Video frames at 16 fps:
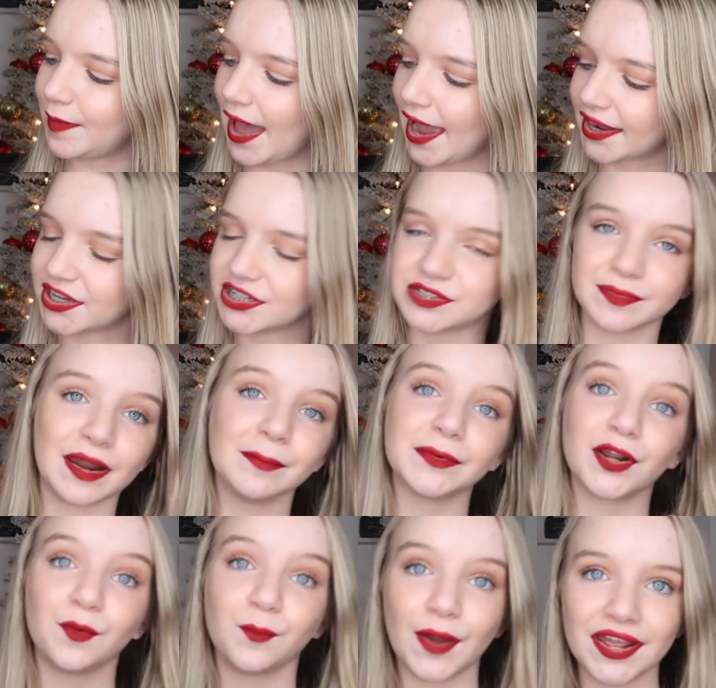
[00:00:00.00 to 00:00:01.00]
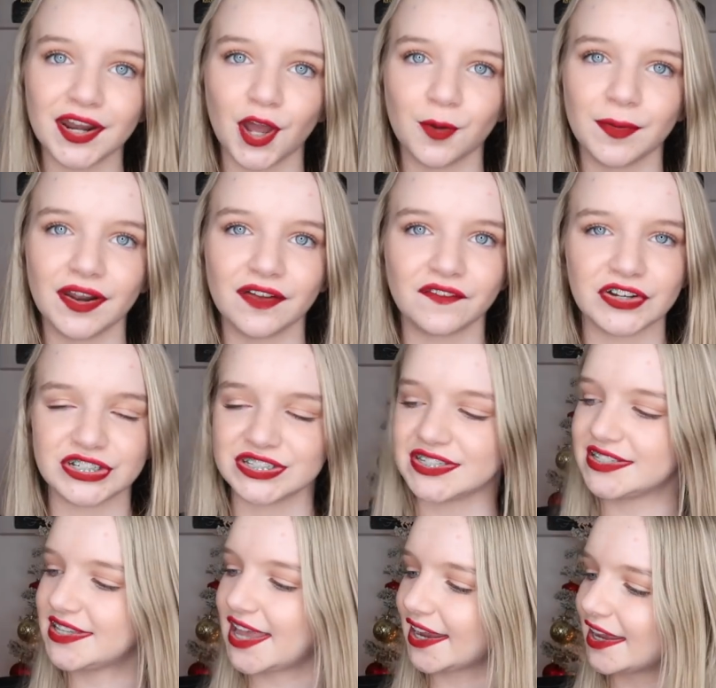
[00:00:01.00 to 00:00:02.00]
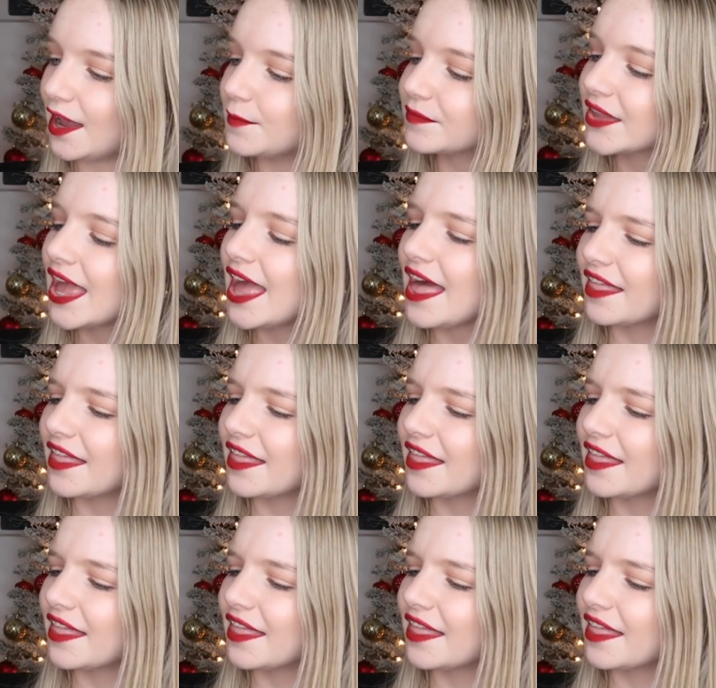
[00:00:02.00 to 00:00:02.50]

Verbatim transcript: package but I'm going to wait open it for just a second.